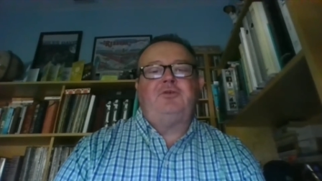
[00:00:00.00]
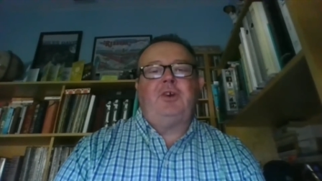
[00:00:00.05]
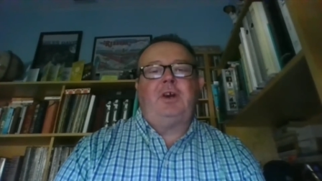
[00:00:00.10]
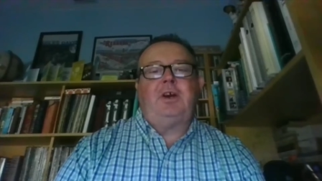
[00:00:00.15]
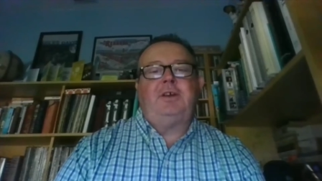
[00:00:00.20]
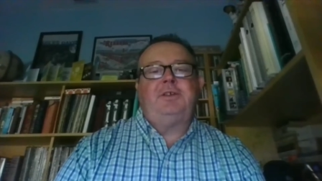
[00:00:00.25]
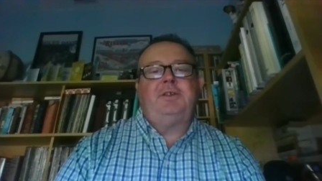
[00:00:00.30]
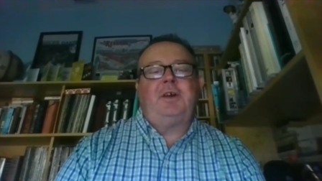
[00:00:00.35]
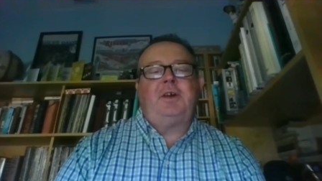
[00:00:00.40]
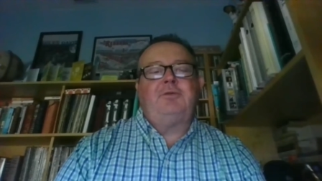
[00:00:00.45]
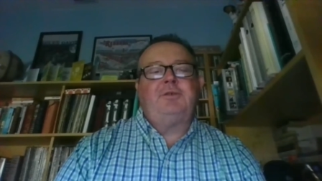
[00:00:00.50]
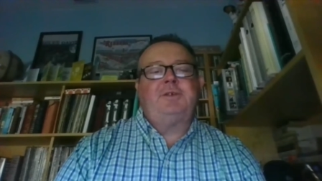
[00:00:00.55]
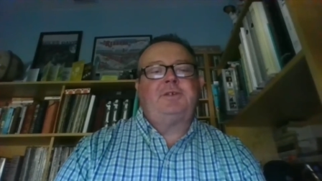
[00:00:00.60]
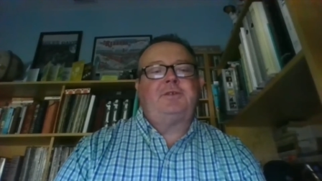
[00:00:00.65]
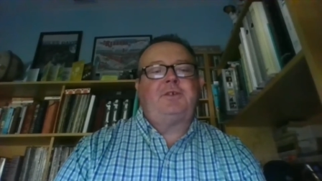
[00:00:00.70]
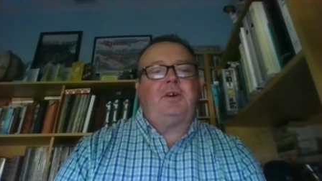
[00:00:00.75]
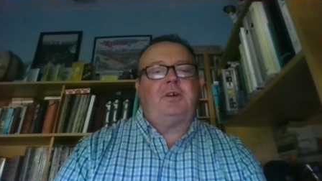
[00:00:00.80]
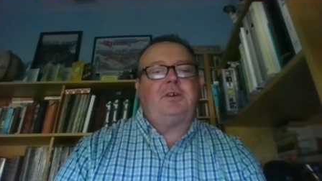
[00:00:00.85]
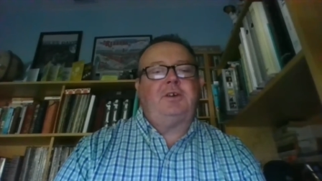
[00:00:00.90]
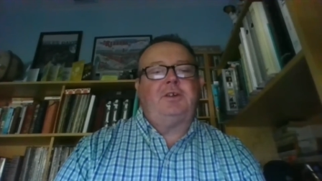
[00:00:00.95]
John's, I
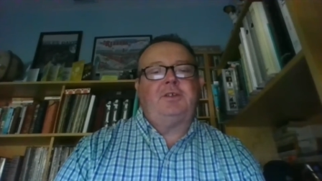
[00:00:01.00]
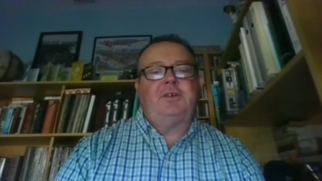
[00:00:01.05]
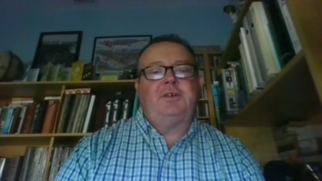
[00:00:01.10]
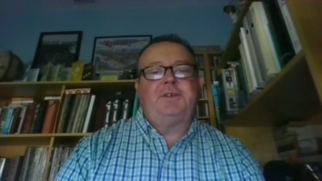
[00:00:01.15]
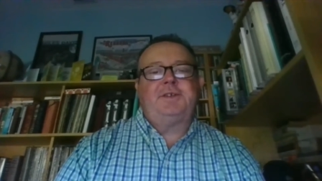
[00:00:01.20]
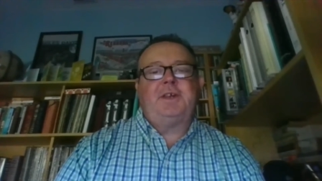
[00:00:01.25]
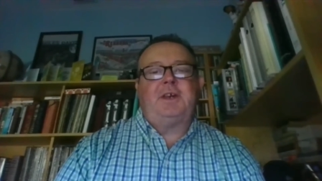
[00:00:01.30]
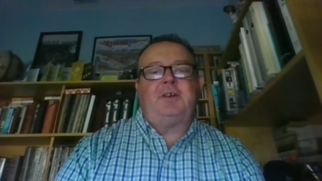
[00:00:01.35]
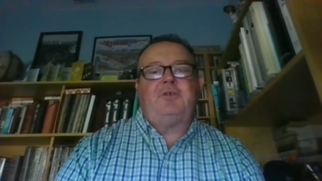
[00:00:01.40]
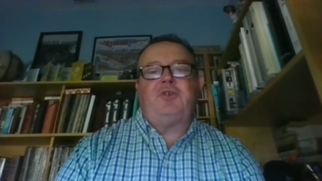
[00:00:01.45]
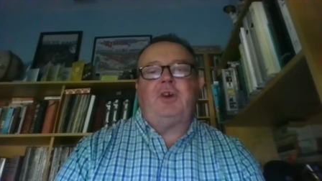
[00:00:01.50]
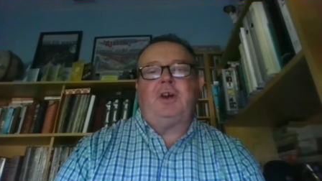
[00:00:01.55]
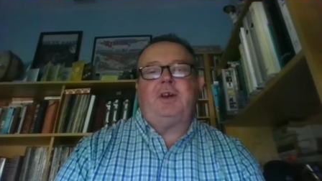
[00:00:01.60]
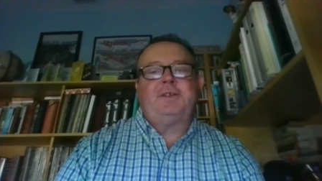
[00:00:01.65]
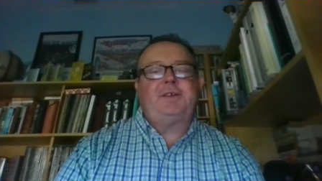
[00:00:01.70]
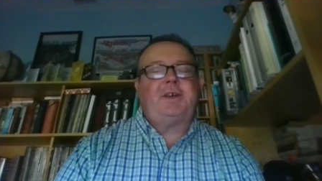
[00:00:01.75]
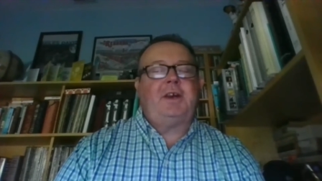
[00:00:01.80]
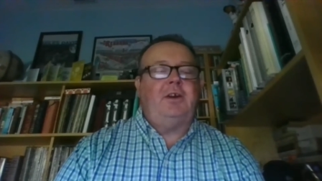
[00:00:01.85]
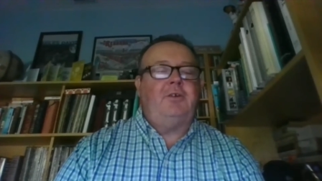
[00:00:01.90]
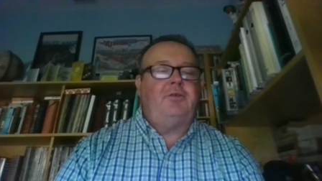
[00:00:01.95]
was talking to the St.
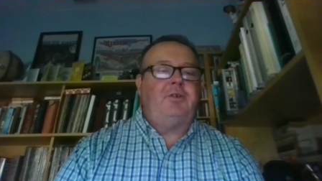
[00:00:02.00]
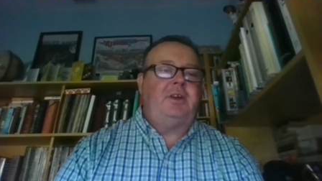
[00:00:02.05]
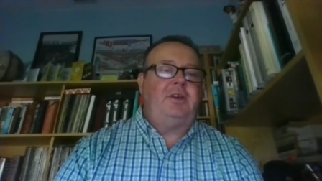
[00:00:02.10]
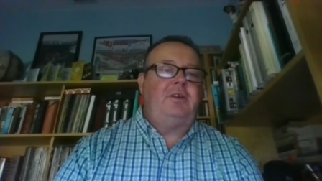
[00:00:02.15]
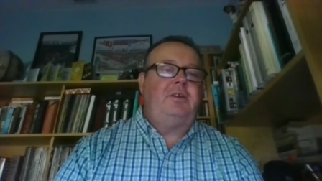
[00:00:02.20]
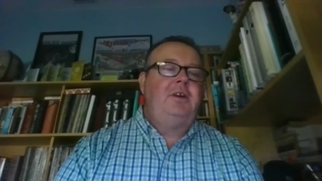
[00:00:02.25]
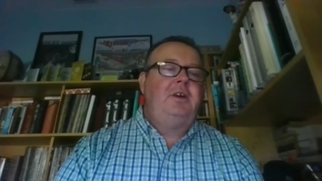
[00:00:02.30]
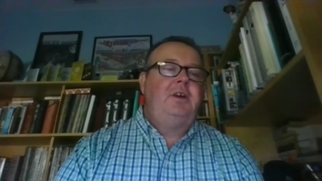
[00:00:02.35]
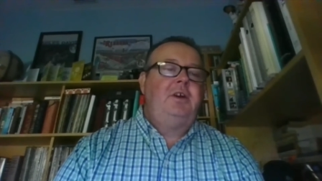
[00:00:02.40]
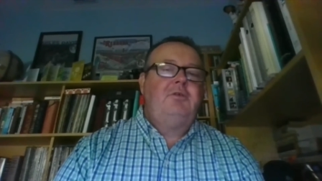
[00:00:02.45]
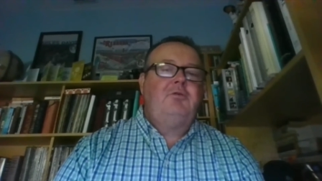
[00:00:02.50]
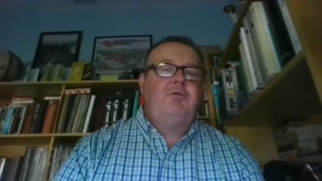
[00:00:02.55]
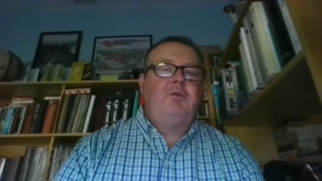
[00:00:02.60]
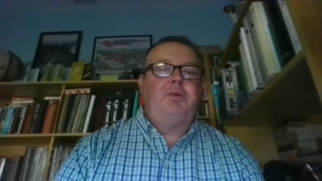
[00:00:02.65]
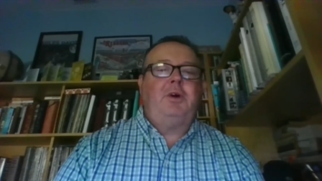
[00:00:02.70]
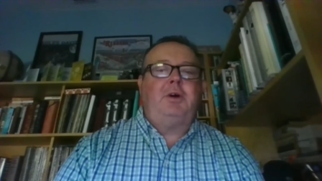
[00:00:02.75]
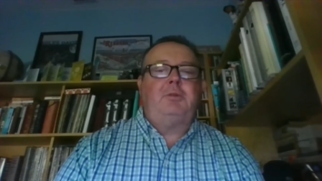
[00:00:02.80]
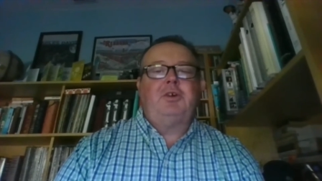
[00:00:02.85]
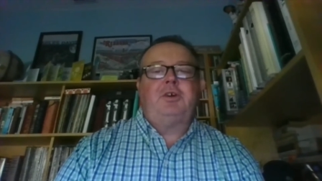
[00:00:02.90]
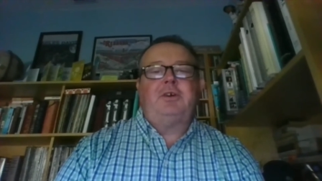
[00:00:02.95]
John's County
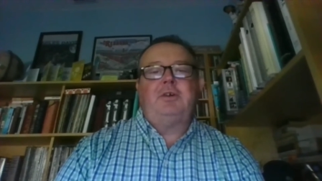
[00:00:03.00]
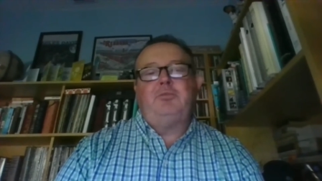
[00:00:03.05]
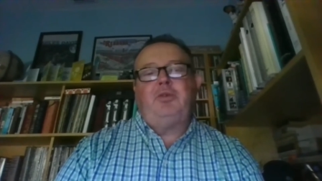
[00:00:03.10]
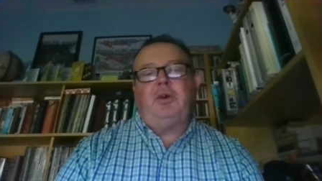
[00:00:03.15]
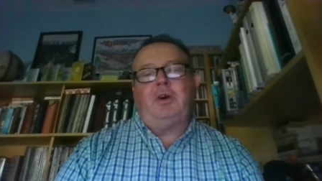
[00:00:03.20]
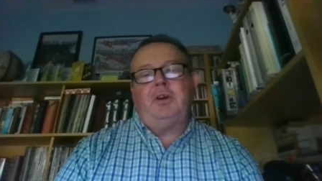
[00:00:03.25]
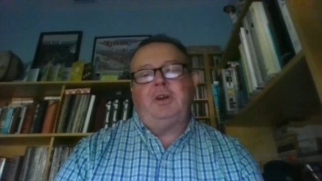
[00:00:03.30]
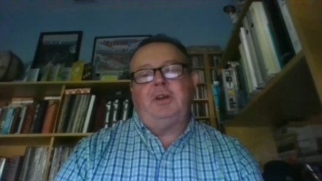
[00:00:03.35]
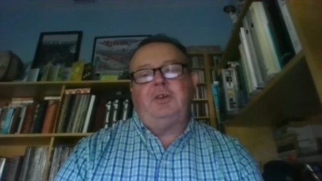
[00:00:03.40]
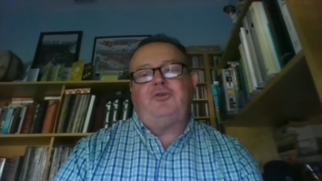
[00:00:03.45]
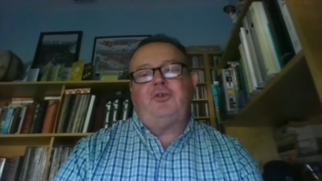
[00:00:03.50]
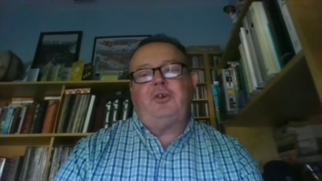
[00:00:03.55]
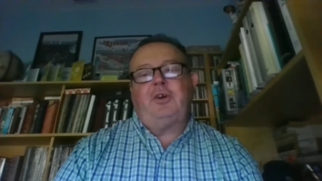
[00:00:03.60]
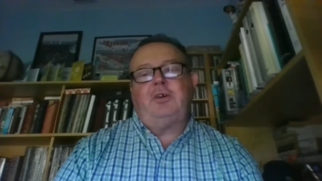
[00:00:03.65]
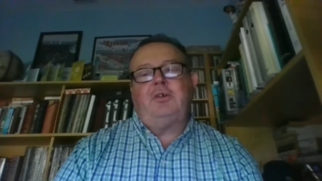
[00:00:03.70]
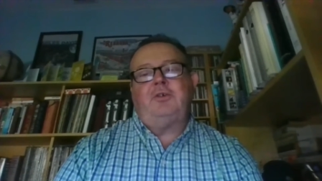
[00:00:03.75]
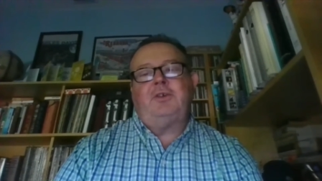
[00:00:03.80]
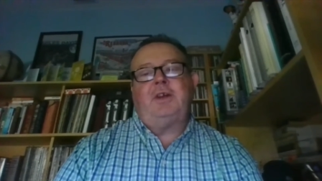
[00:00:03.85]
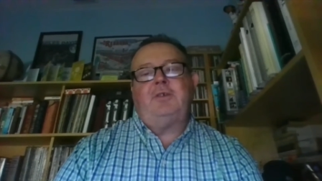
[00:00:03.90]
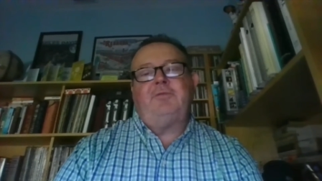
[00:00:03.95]
Republican Party
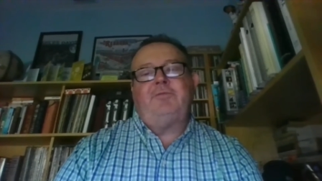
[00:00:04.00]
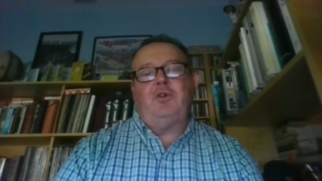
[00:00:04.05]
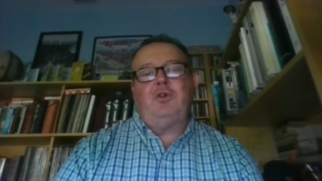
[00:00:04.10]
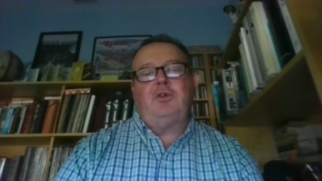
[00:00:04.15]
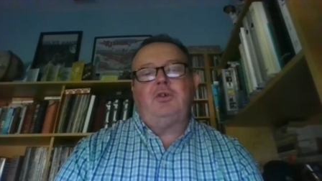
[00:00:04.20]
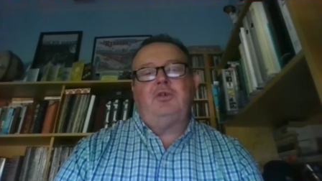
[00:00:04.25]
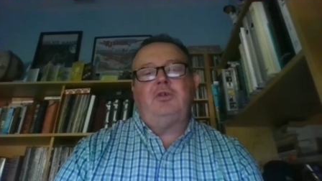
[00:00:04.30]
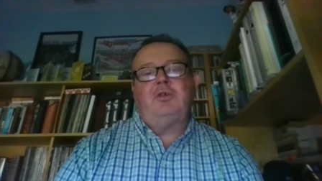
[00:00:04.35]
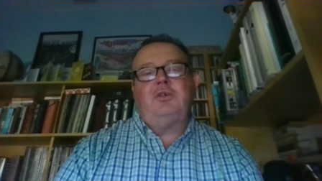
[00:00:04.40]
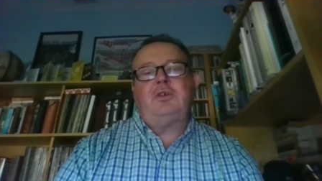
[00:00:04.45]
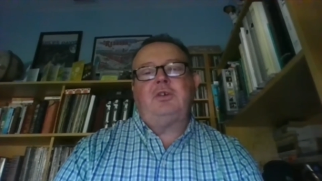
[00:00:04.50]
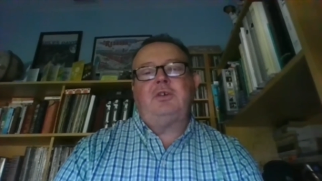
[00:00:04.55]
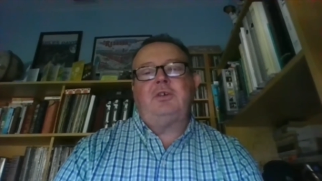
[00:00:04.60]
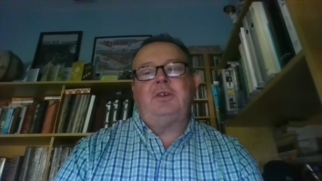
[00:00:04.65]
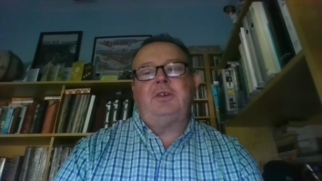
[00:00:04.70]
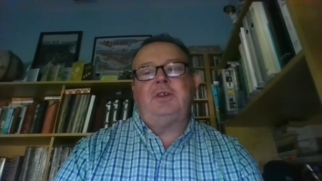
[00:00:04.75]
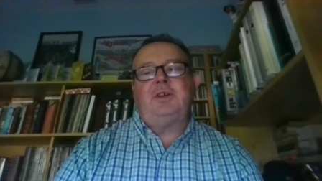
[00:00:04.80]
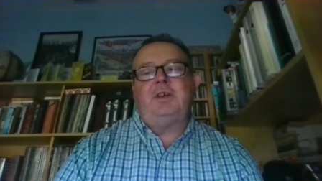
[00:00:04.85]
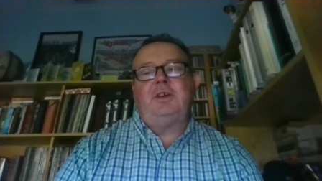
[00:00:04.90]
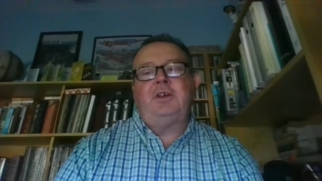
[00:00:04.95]
chair, Denver Cook,
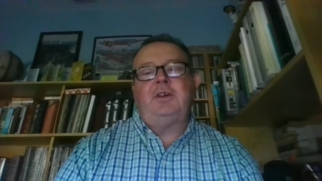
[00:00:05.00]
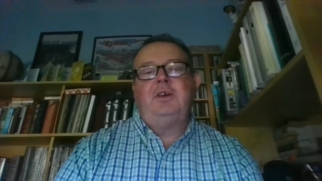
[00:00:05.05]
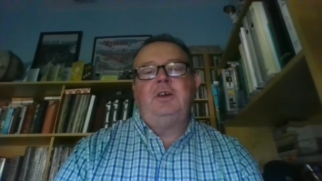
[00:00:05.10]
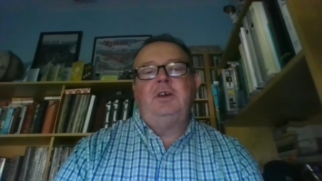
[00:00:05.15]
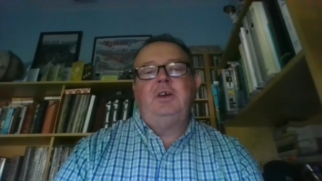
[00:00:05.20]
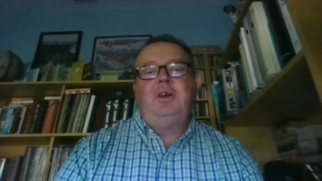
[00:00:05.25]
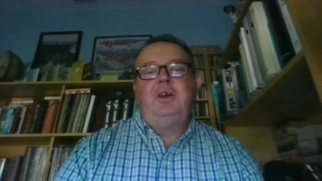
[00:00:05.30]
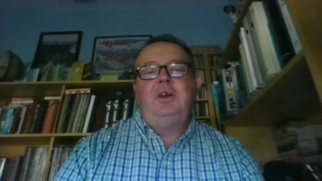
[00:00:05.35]
and he